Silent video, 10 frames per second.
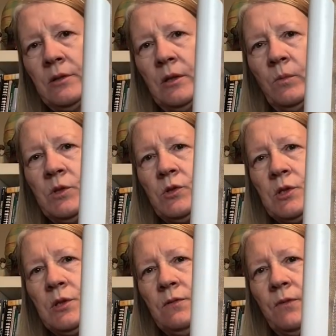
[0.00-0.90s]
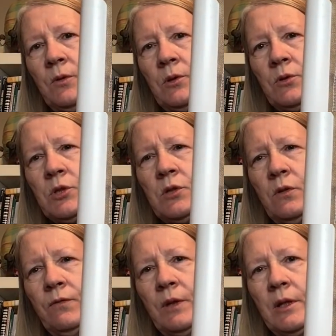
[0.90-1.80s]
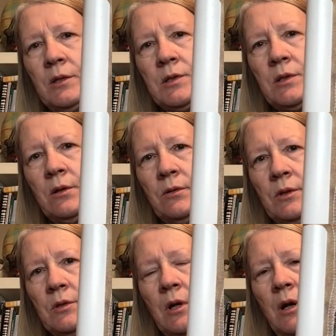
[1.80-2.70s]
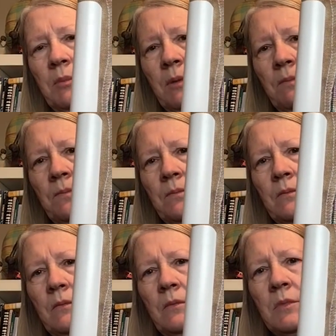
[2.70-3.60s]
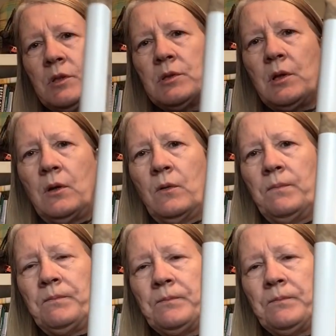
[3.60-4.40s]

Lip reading: done was just the few little snowflakes there at the top. So